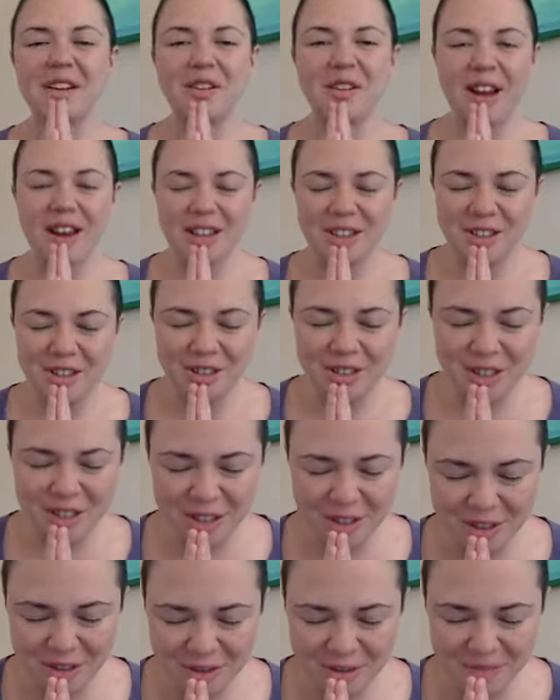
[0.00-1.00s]
Gratitude
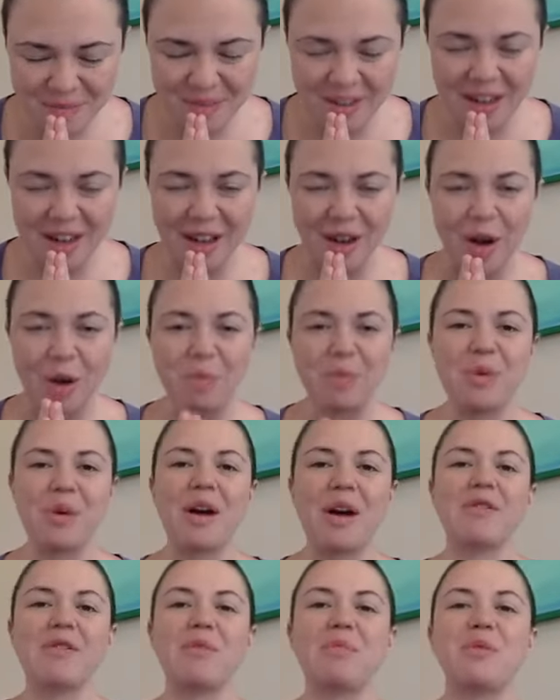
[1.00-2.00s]
to you, and I hope you have a